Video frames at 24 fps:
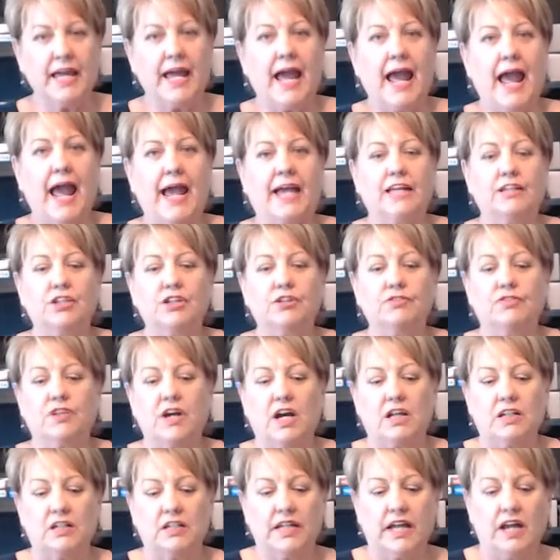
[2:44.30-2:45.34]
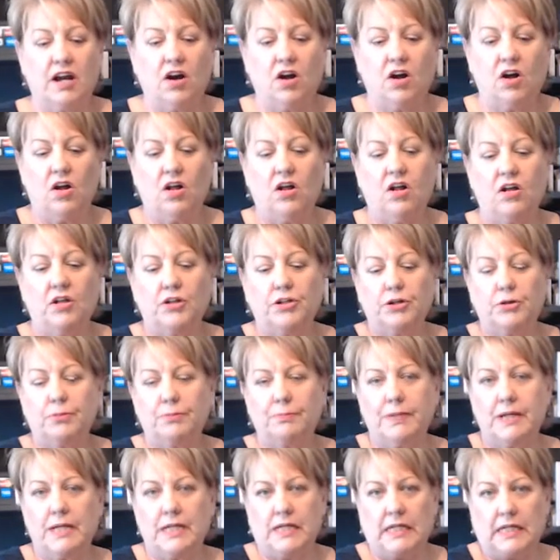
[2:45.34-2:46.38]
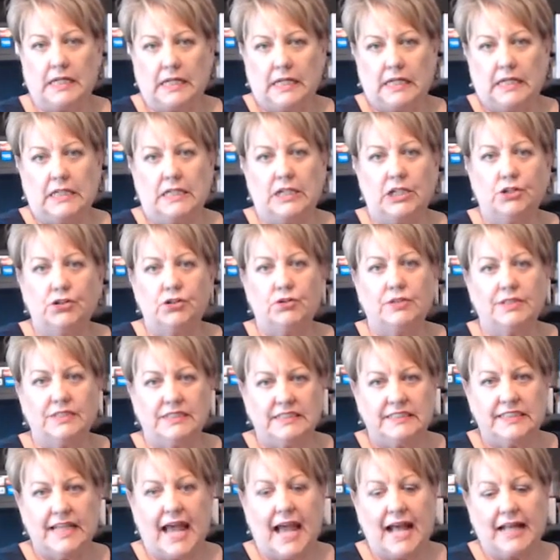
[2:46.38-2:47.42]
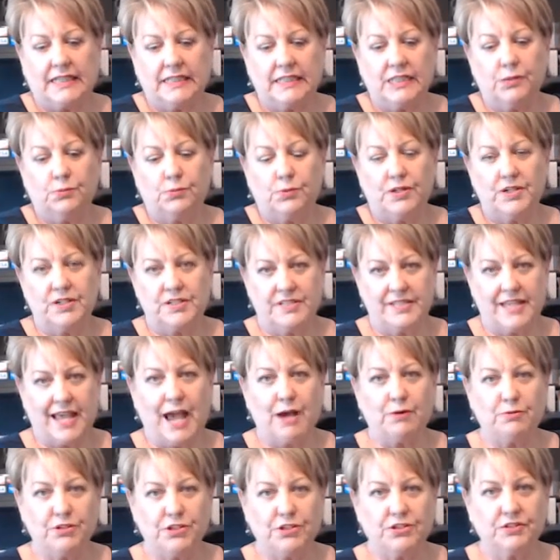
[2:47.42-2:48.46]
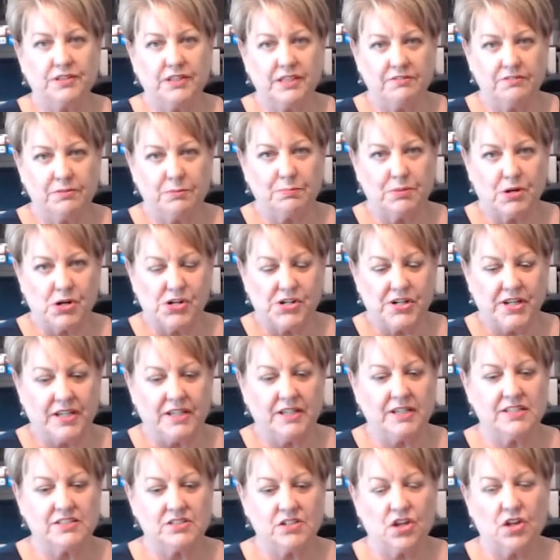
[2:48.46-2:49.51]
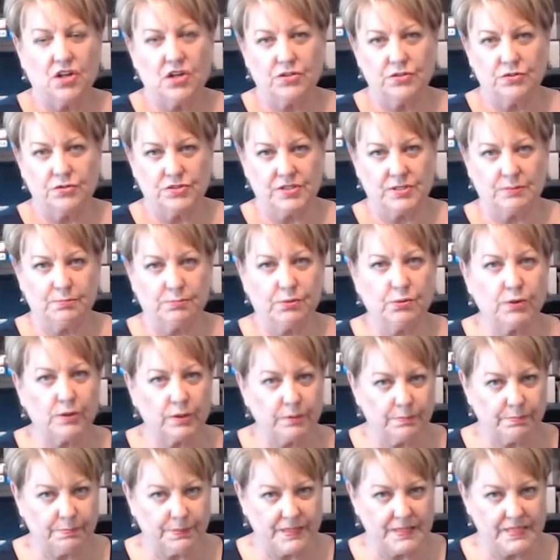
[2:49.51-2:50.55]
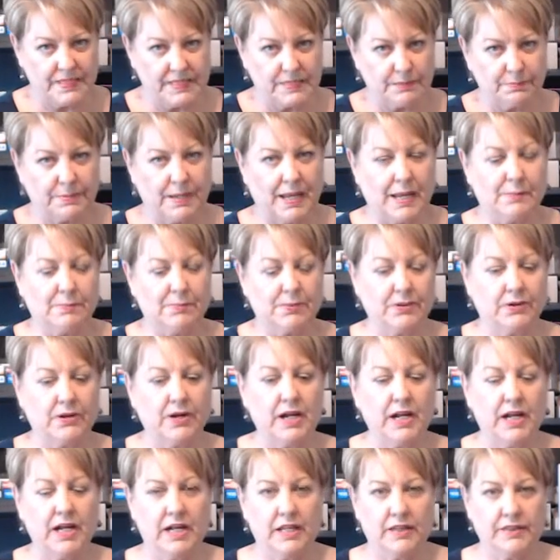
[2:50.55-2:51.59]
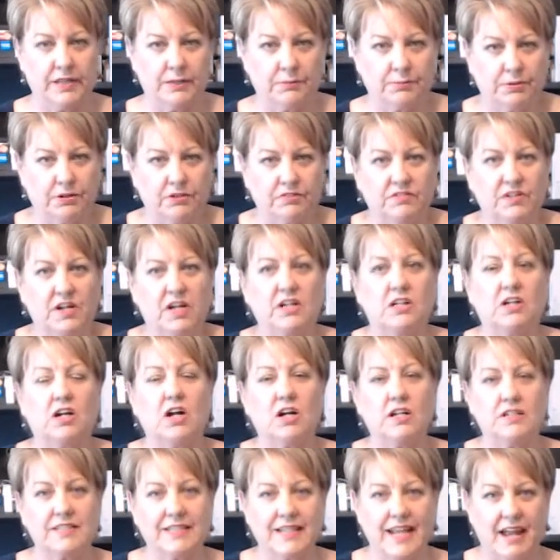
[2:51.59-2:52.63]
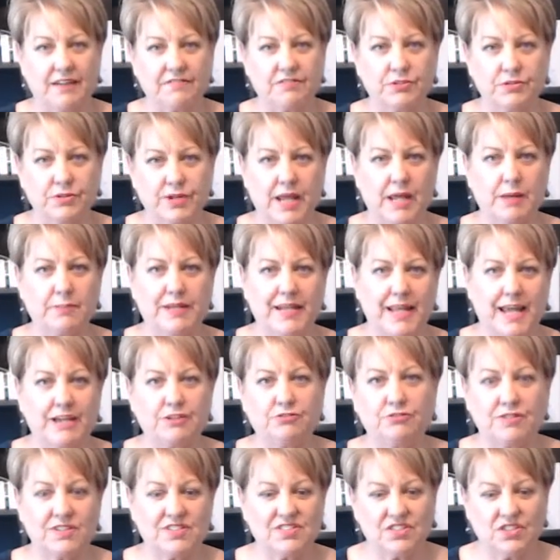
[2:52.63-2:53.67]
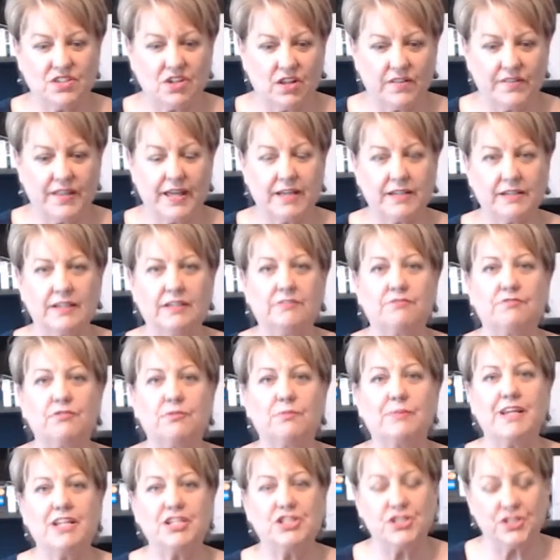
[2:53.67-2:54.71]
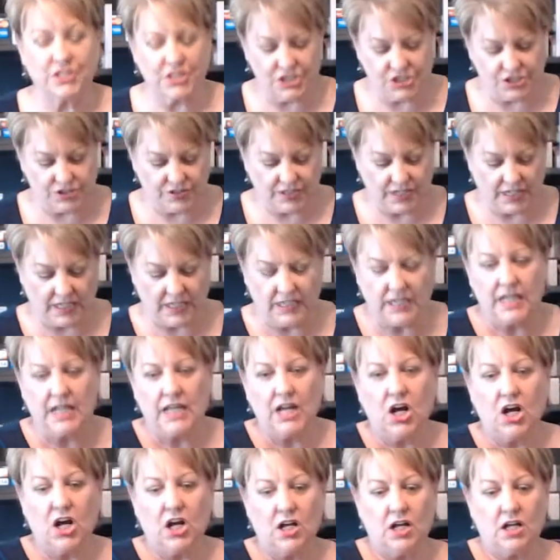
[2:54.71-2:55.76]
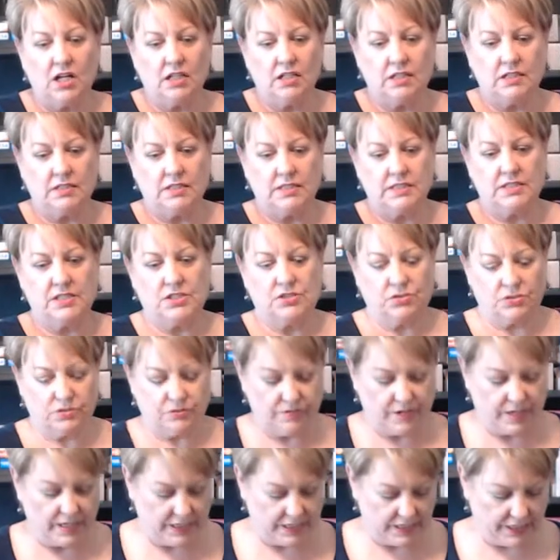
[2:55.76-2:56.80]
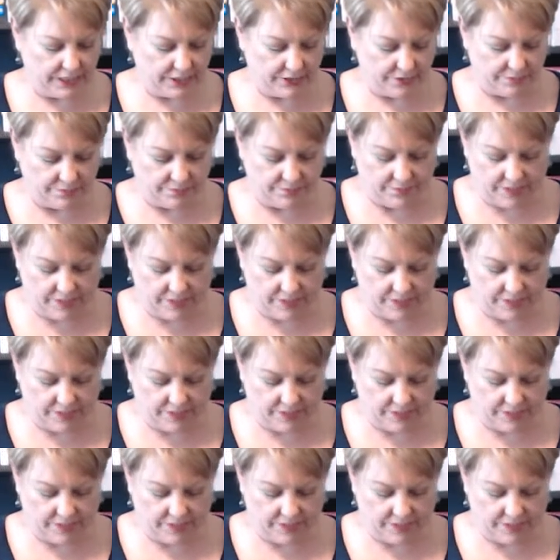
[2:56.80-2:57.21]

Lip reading: And you've got all your money. You know exactly where it's at when you leave a party, because all those important pieces of paper, the profile cards that have their name and address and all that information that you need, all is stored right in here.